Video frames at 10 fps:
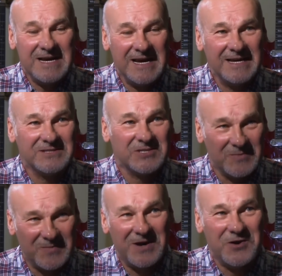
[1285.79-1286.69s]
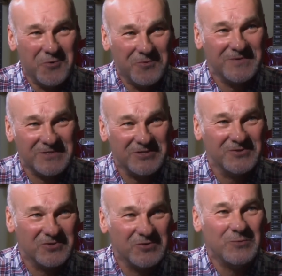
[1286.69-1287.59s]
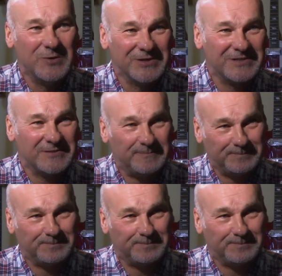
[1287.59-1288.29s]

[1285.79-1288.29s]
and some of my own songs reworked.